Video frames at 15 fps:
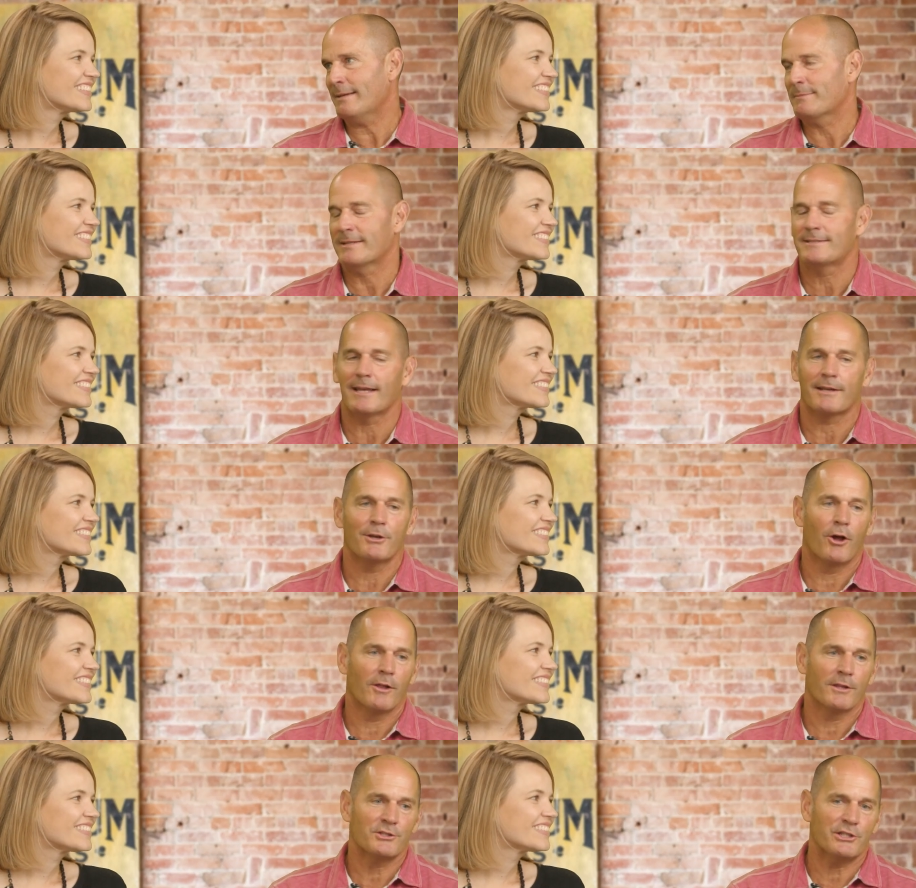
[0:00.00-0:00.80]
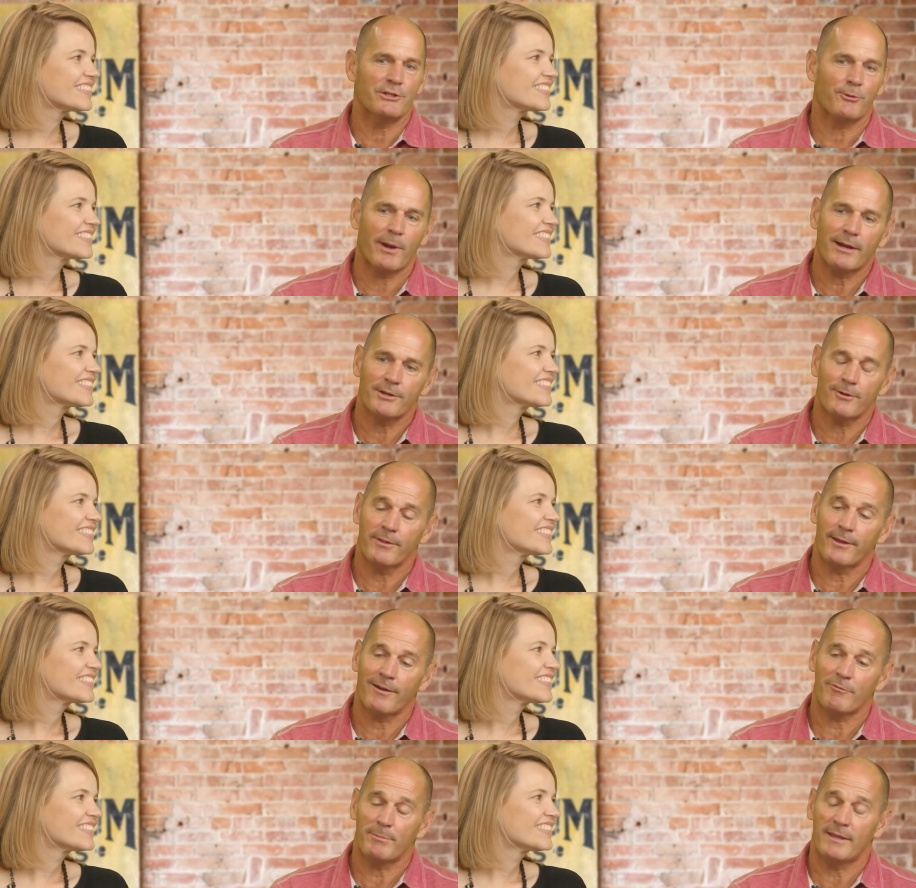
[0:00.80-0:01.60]
Speaker 1: I'm the technology director
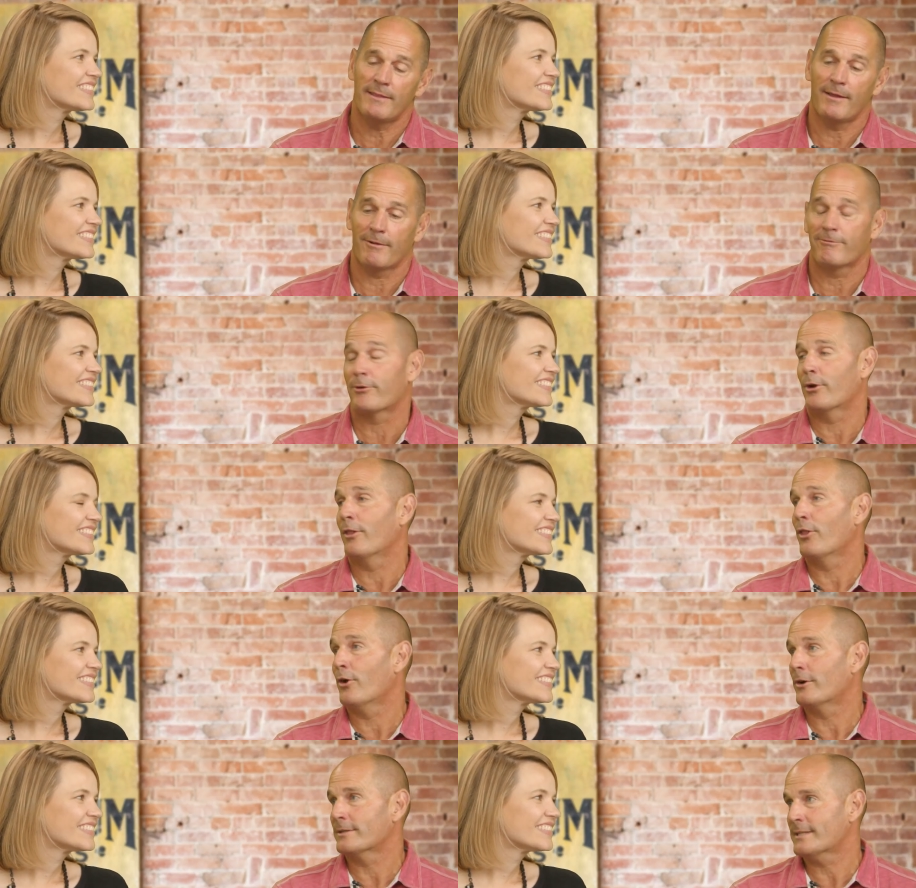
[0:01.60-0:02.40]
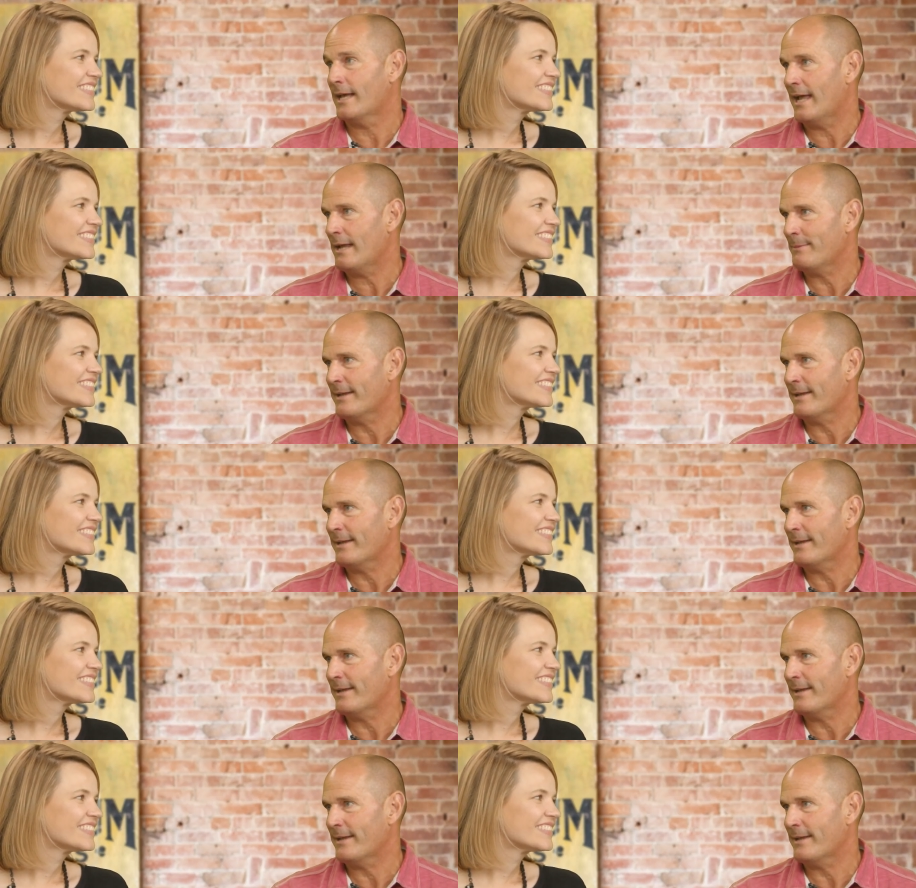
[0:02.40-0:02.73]
there. I've been there for a long time.